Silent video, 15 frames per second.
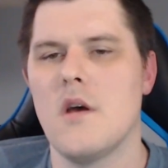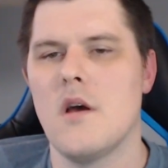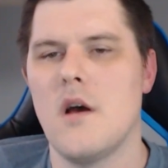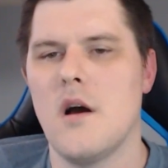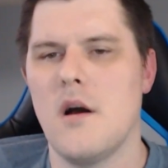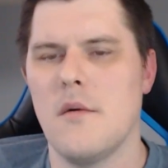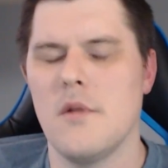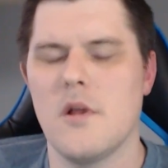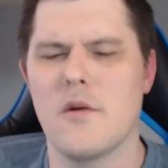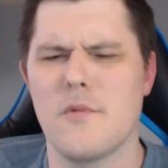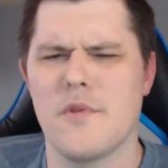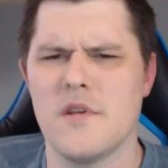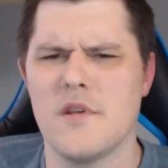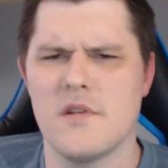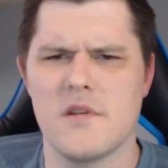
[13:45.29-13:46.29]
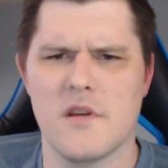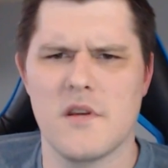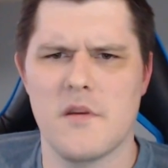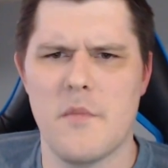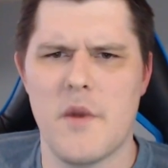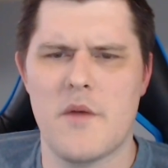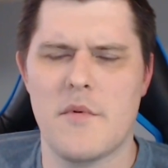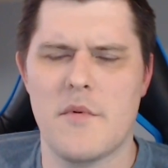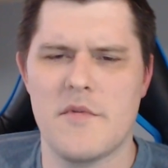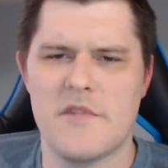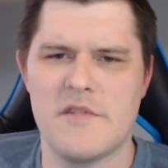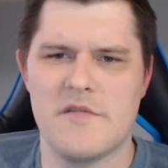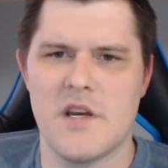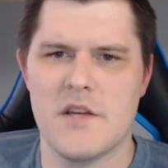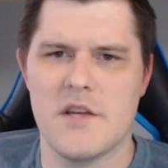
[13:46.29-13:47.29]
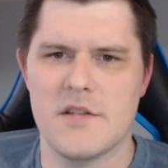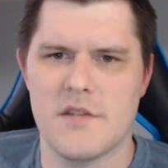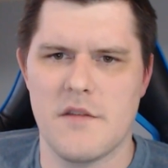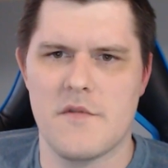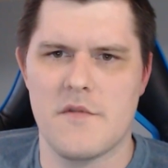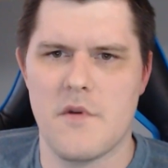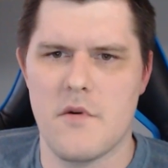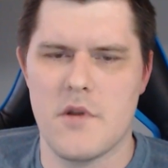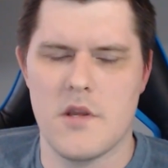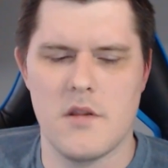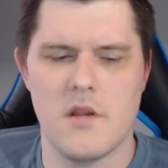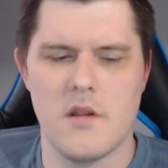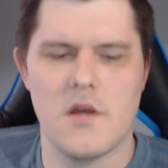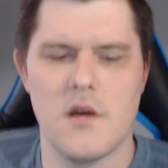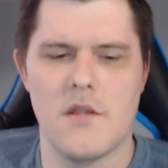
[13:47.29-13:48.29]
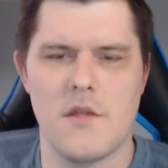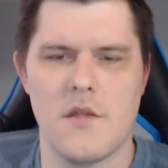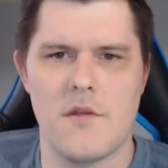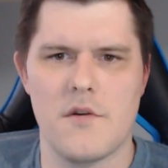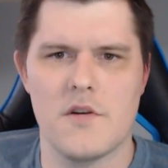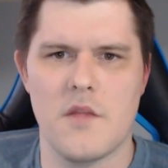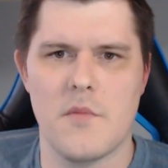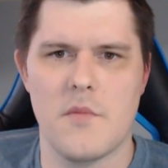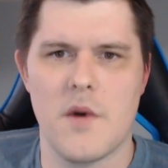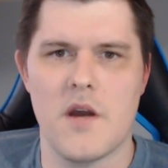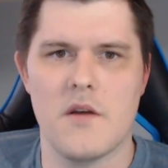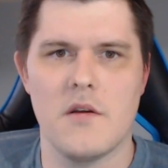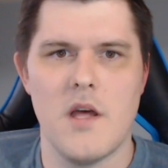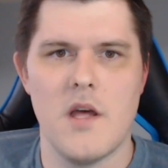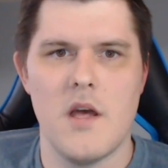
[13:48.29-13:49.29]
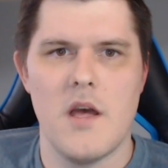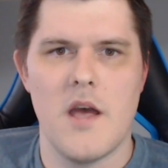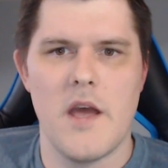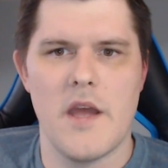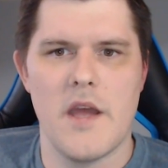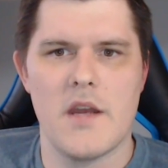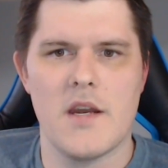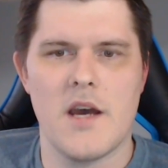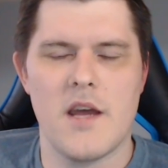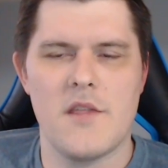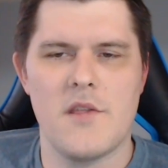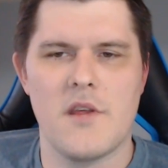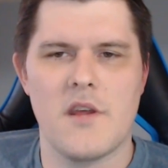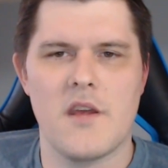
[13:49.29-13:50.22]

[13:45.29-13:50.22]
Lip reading: along with the commemorative dice, they've thrown in the 13th model. And I think